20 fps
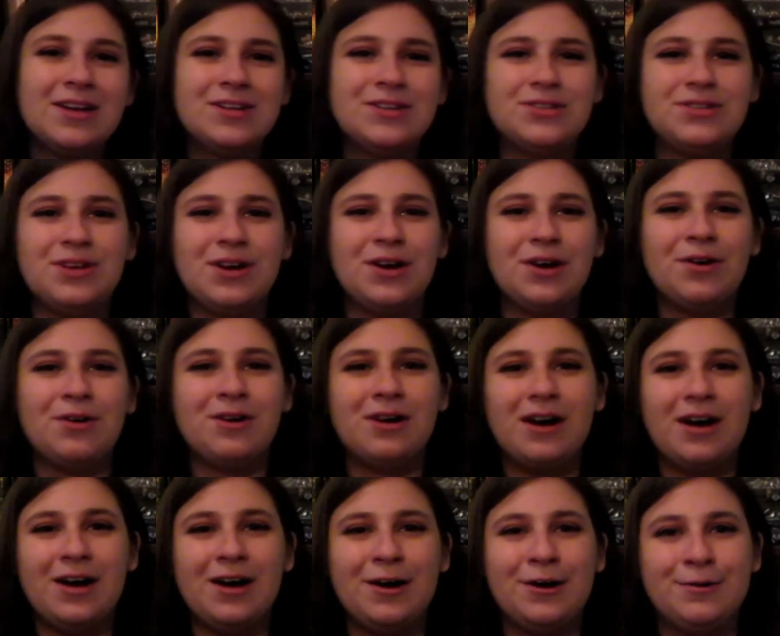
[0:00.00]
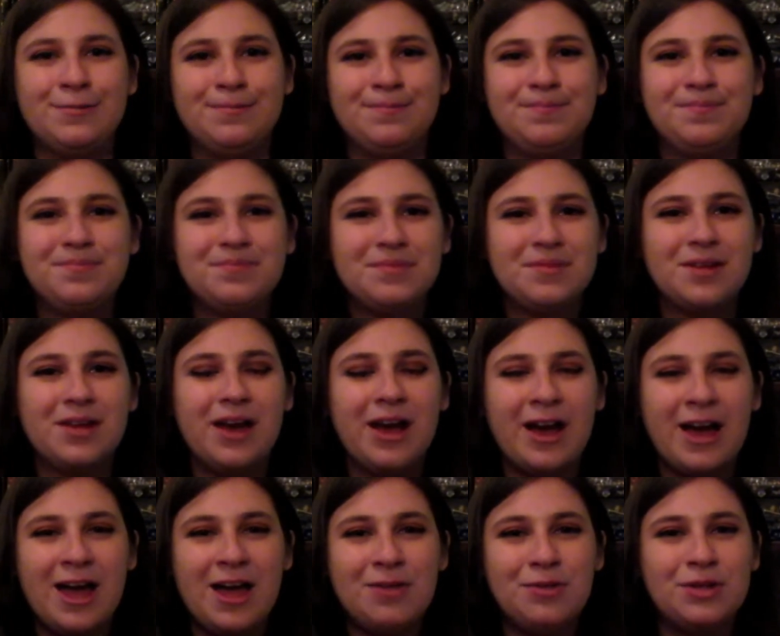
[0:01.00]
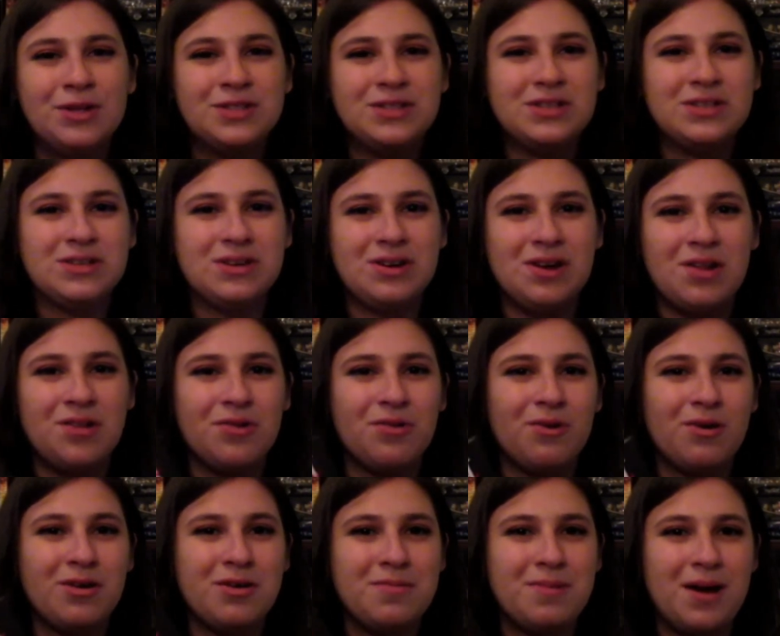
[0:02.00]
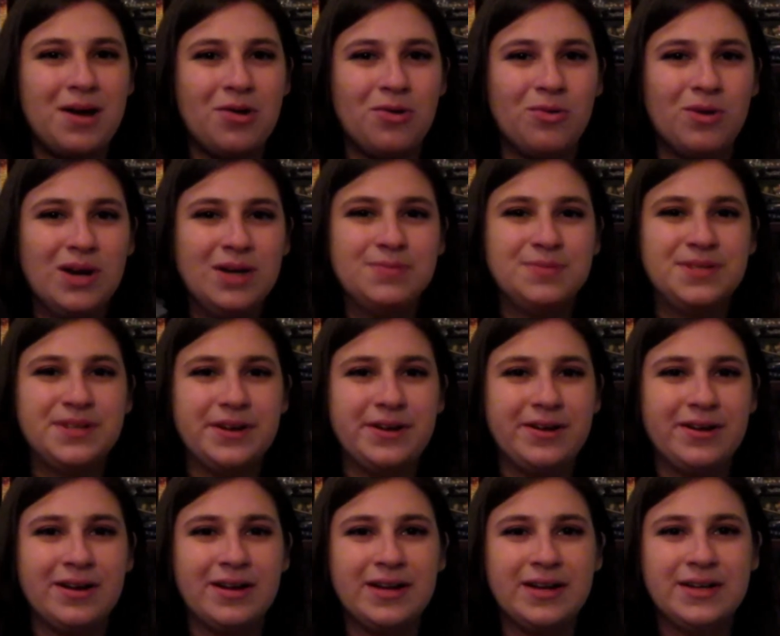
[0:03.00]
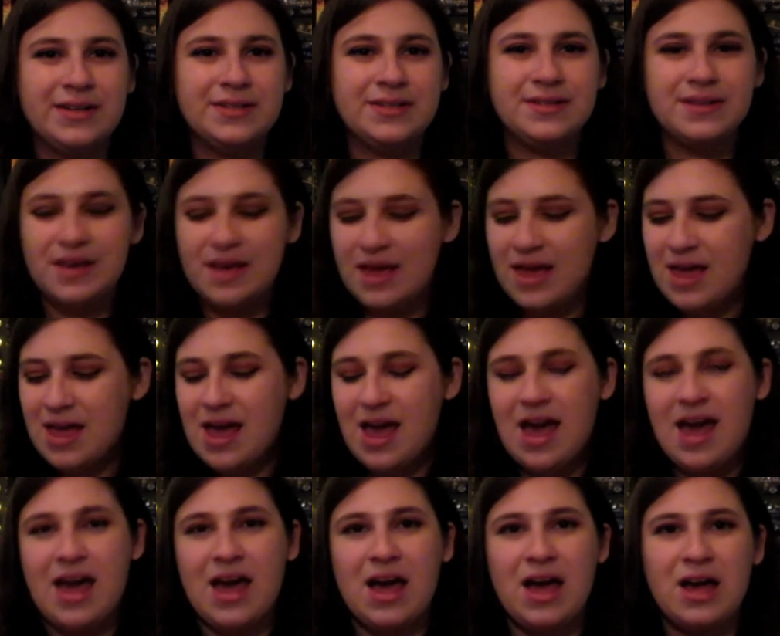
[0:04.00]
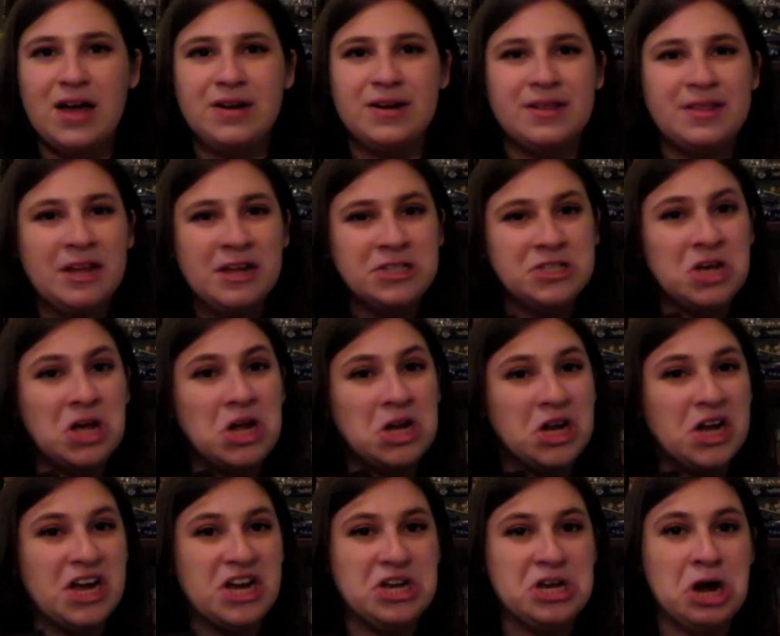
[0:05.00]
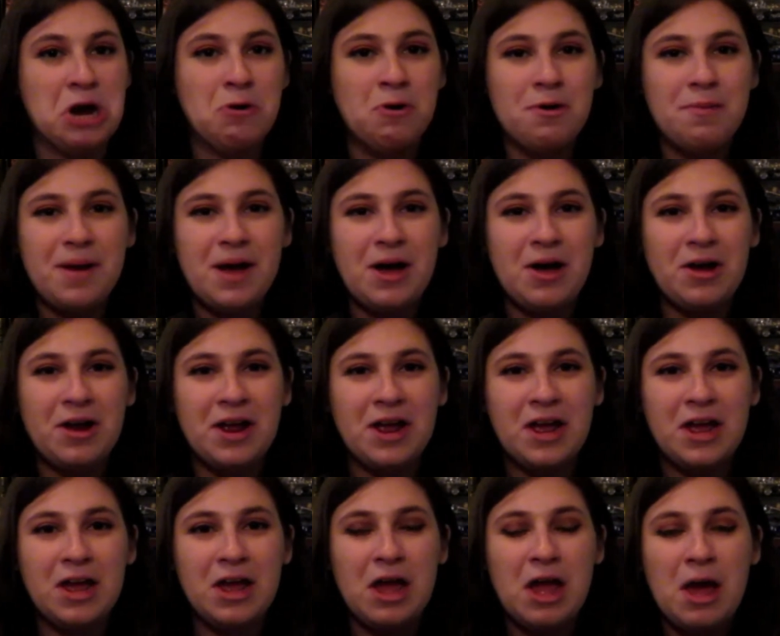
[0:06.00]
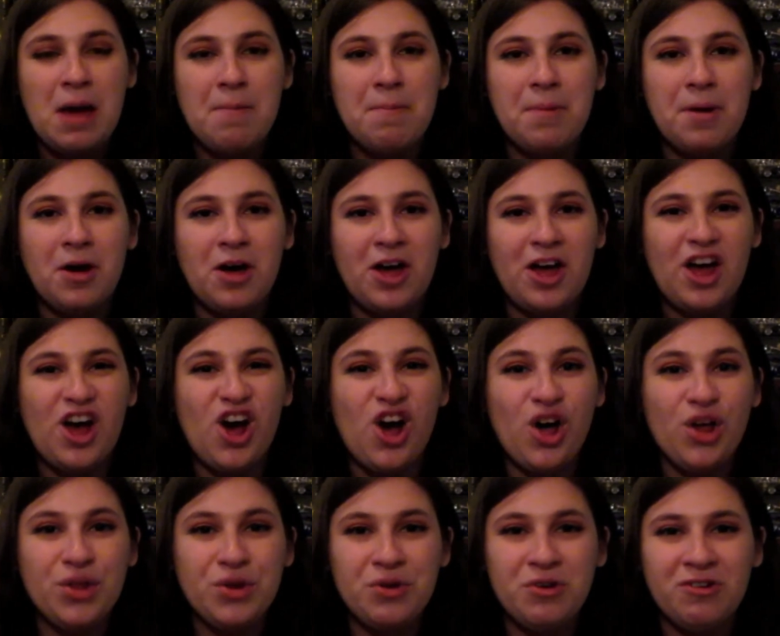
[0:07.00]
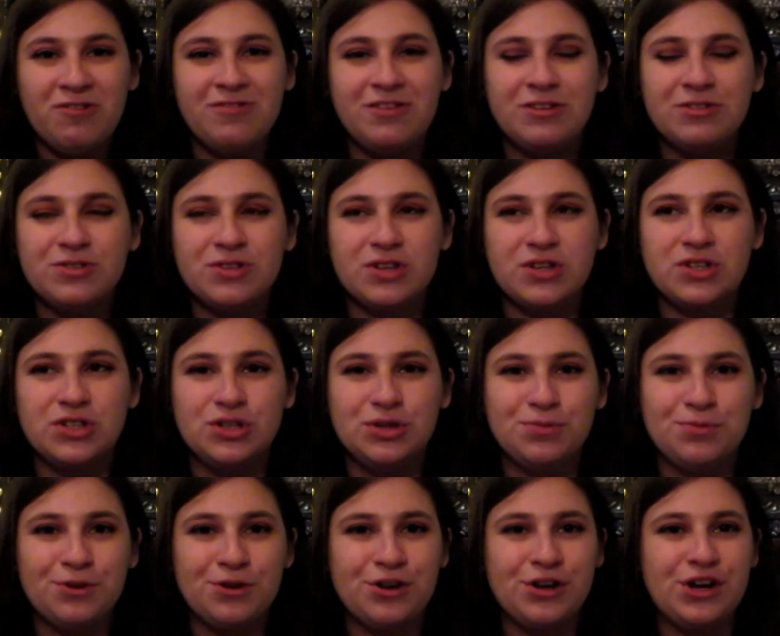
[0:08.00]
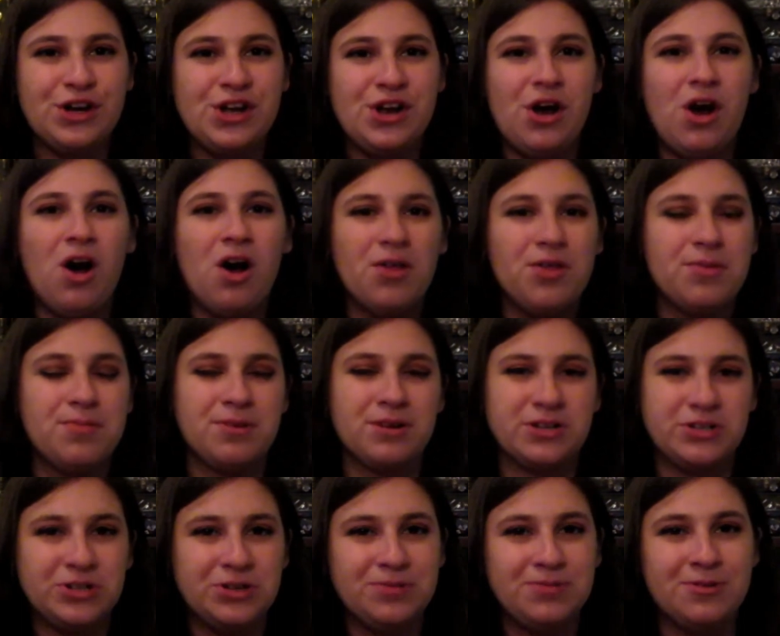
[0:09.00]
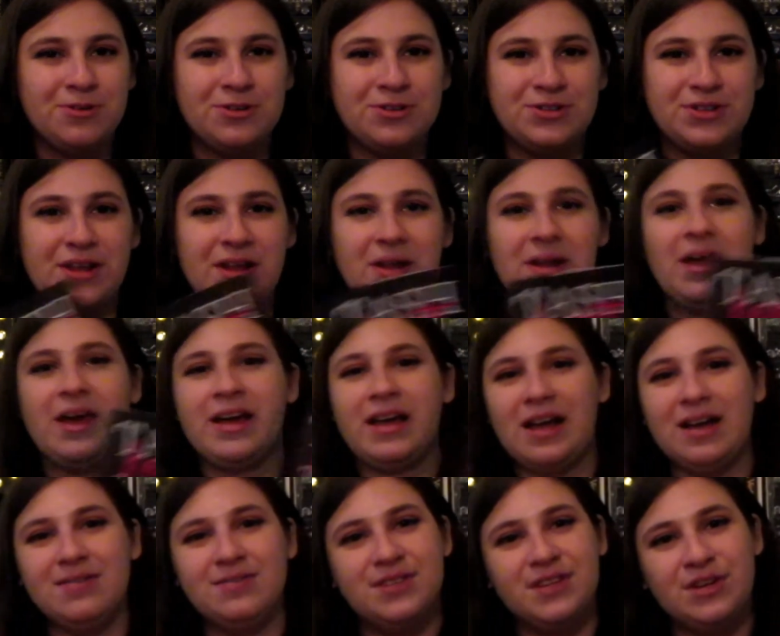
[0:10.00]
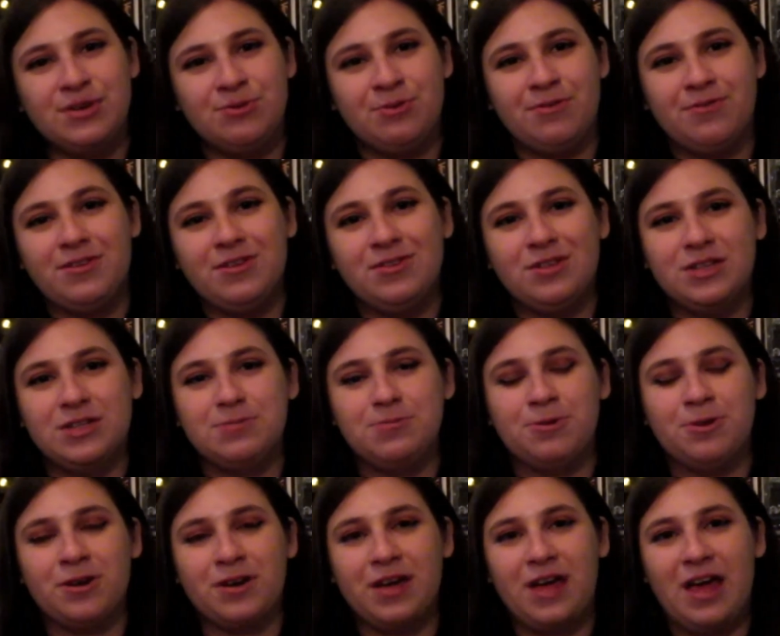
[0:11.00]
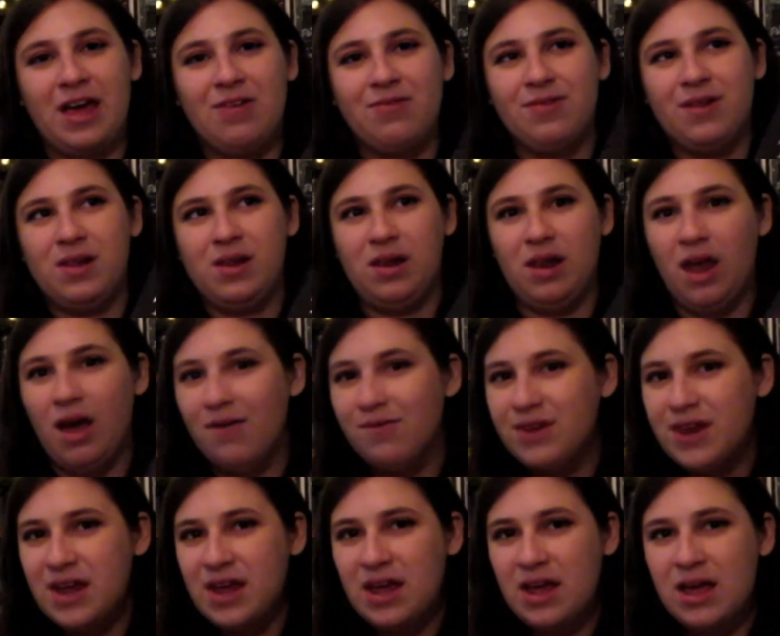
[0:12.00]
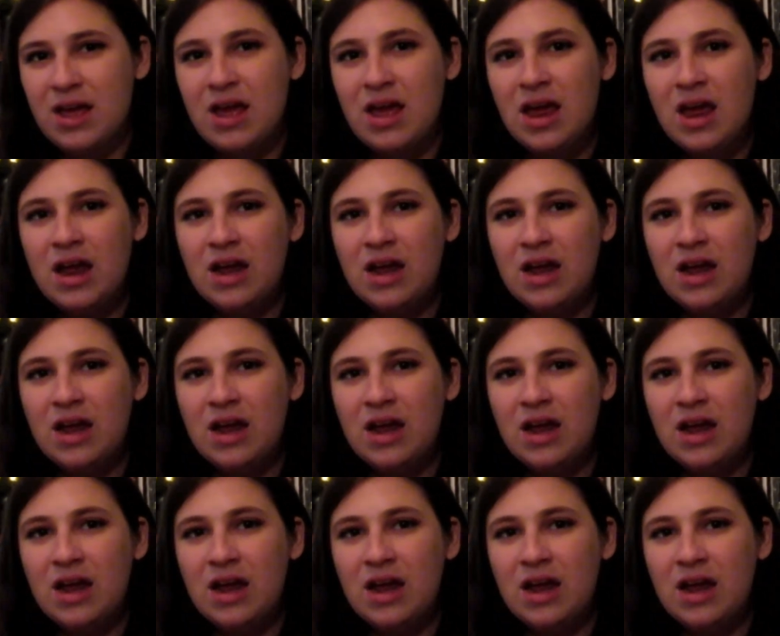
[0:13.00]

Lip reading: So, again, this is another one about a web series, and that's all I know about it. But all the reviews look super good. All the booktubers that, like, I've seen review this book have loved it.